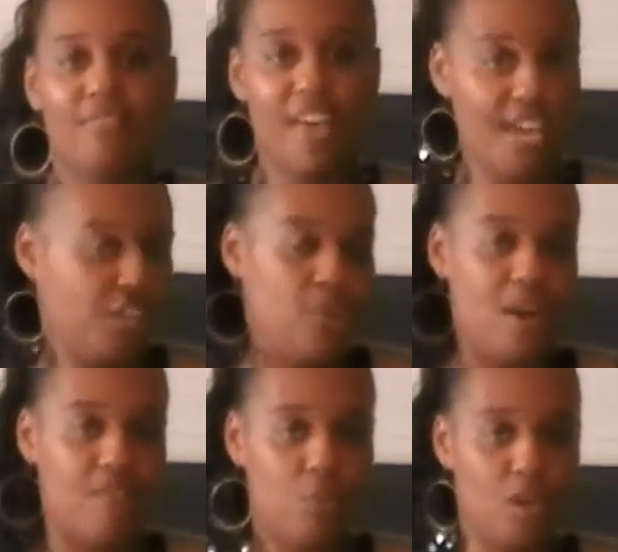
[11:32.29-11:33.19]
Thank you
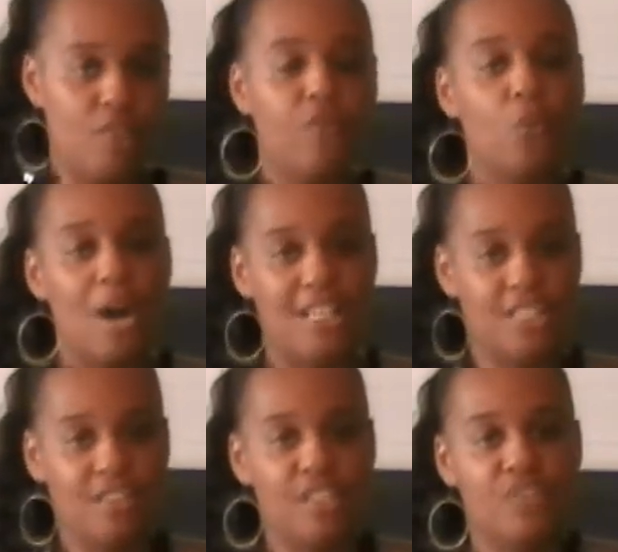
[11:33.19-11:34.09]
everyone for
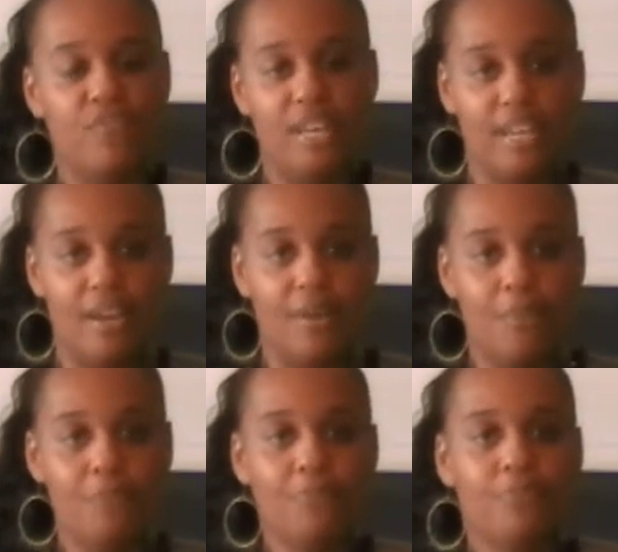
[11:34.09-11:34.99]
watching this video.
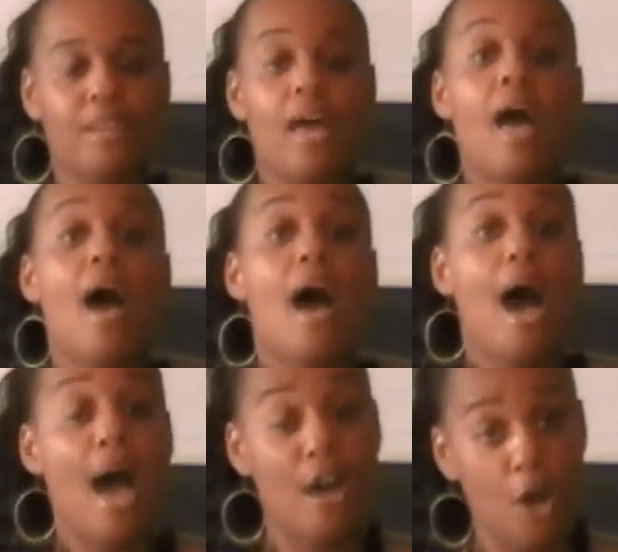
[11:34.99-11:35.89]

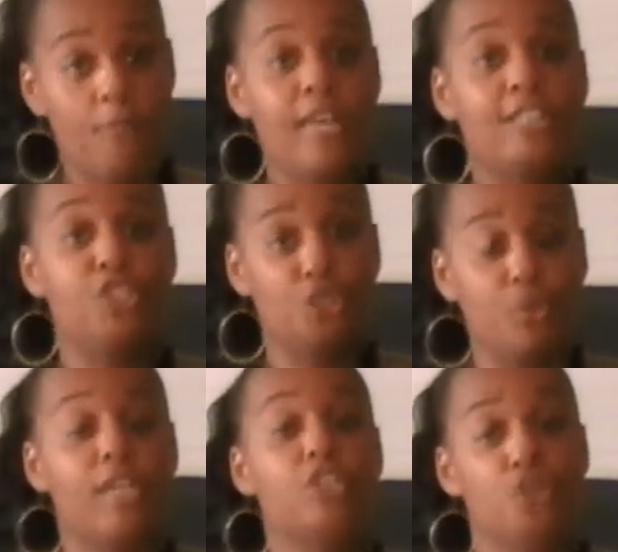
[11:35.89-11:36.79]
I hope that
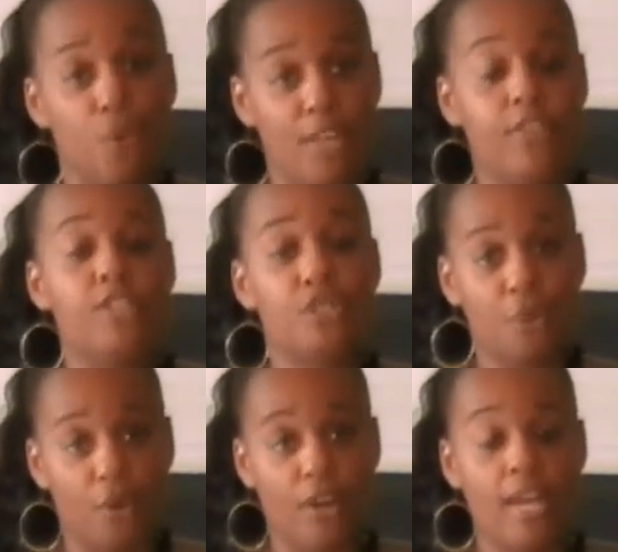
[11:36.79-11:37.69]
you enjoyed the
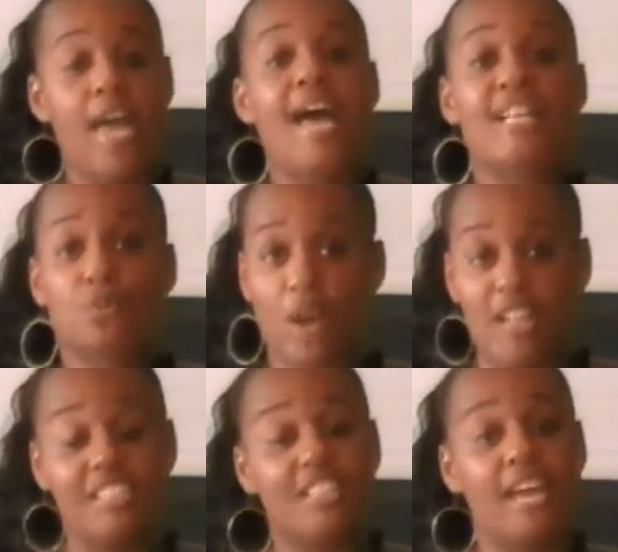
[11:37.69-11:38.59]
story as
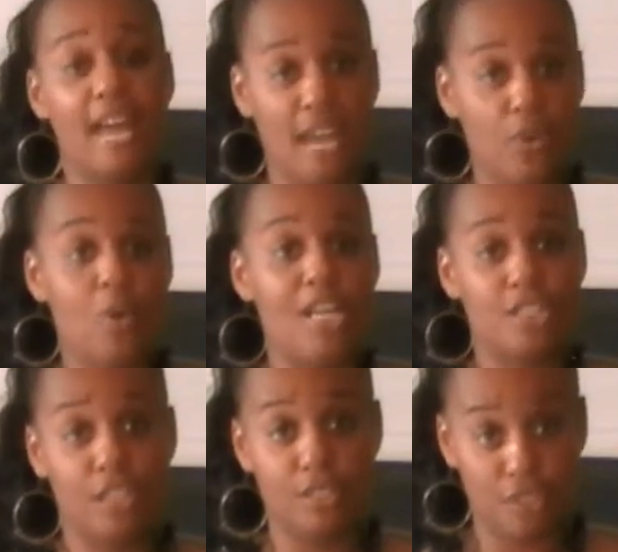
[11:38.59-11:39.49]
well as the hand
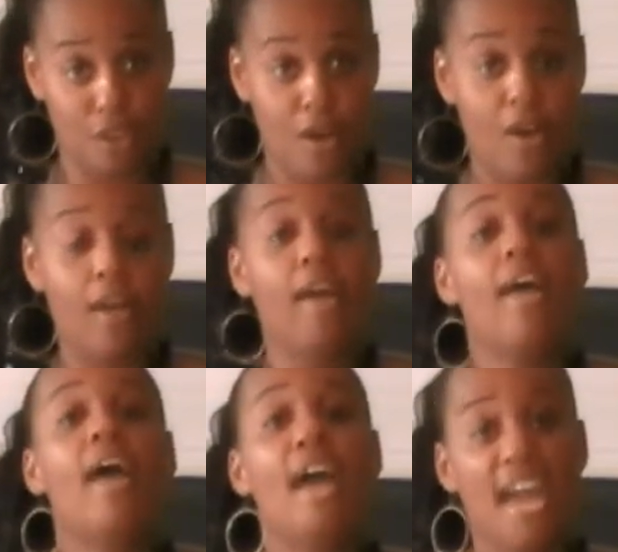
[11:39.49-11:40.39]
washing song
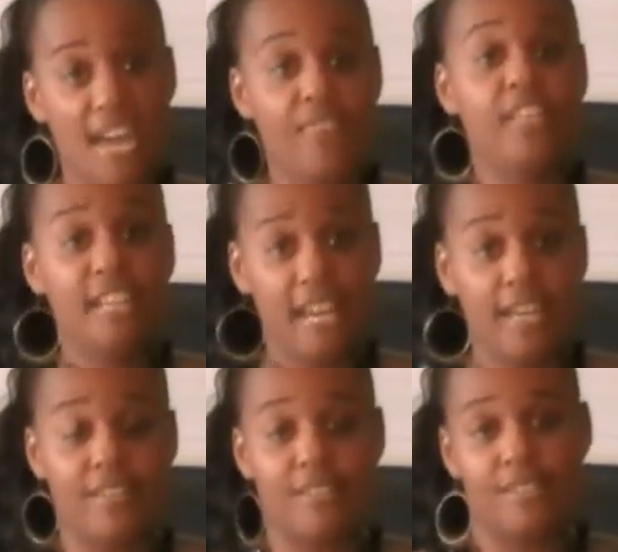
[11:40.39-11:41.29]
and
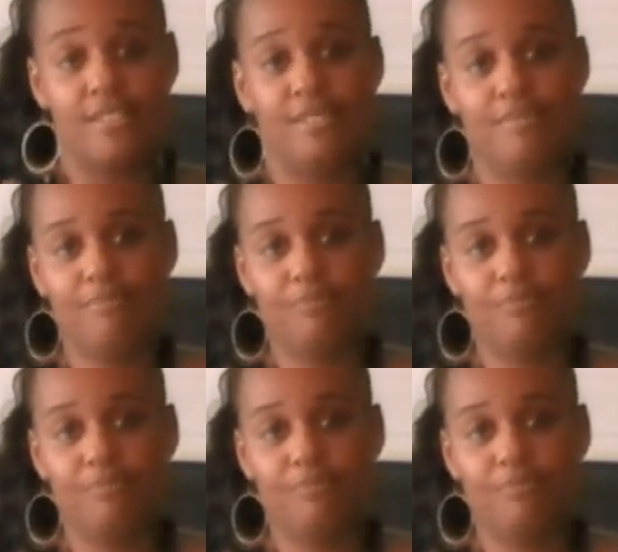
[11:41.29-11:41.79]
the dance.